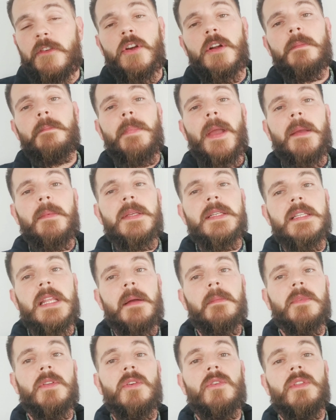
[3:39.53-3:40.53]
If you're in baby
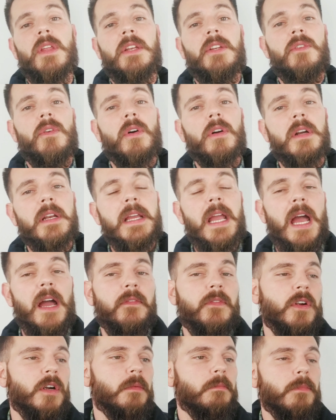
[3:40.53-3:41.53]
step two, then you already
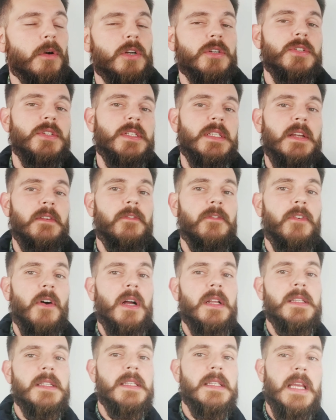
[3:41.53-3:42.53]
have your emergency
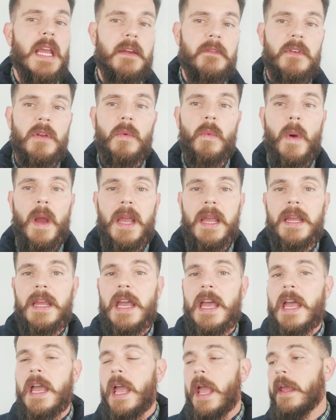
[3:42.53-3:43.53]
fund saved
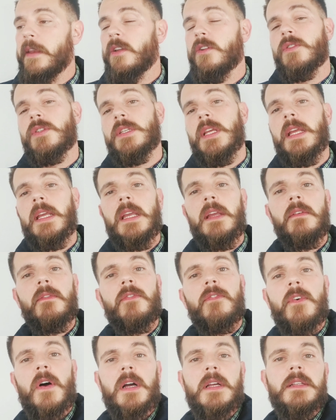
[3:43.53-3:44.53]
away and your sinking
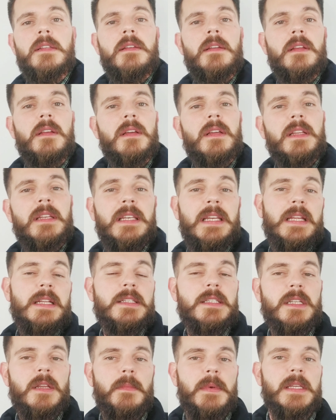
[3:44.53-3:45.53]
fund
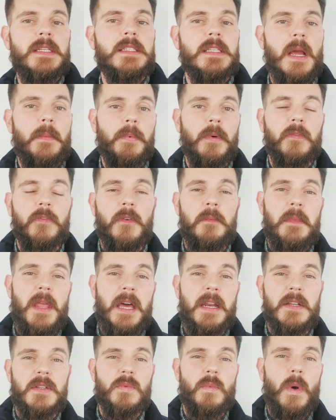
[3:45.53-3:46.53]
needs to be separate from
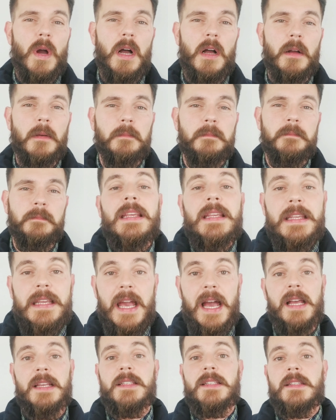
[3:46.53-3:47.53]
that as well.
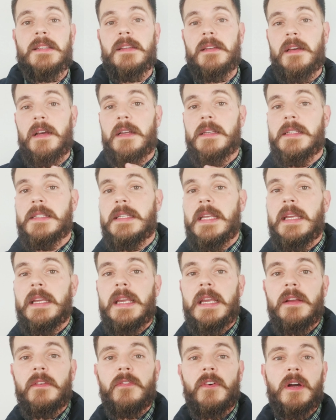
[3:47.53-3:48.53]
Yes, a
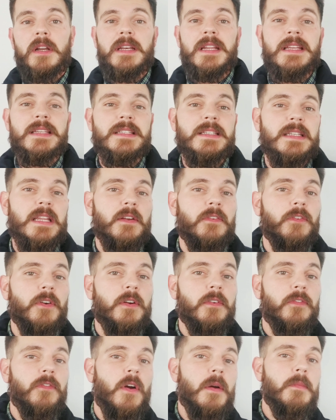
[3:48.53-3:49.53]
sinking fund is
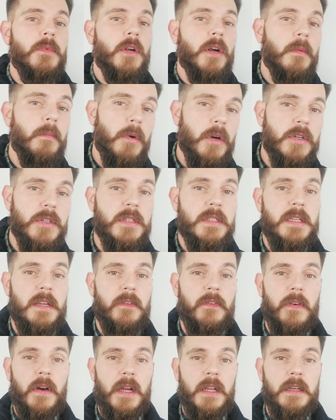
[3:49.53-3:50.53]
different from your emergency
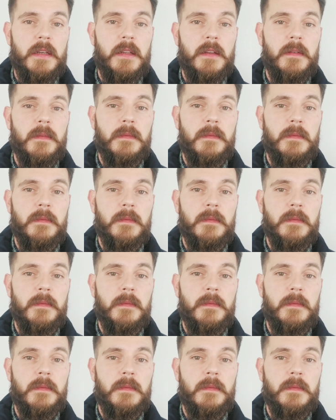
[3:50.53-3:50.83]
fund.